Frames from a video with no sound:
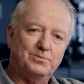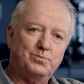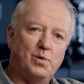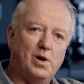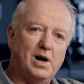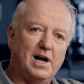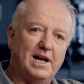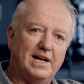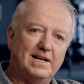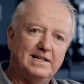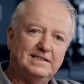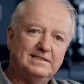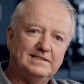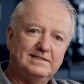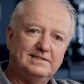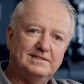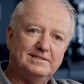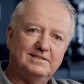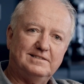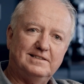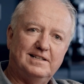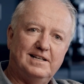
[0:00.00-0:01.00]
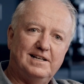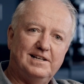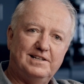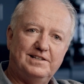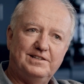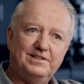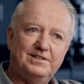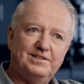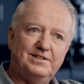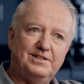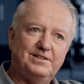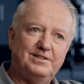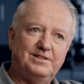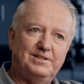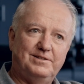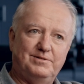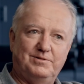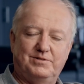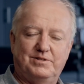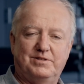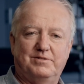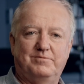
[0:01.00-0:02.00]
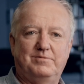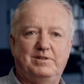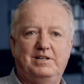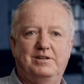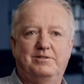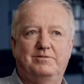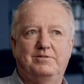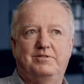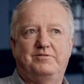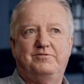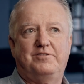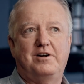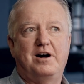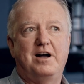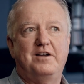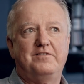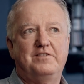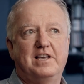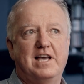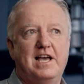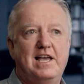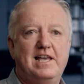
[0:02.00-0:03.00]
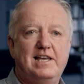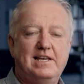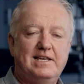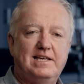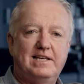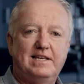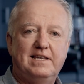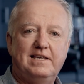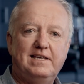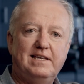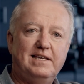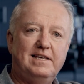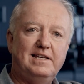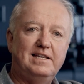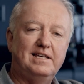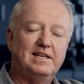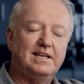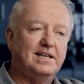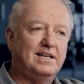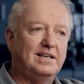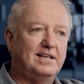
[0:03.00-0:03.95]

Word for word: and white, and uh, it was a, you know a 5K key,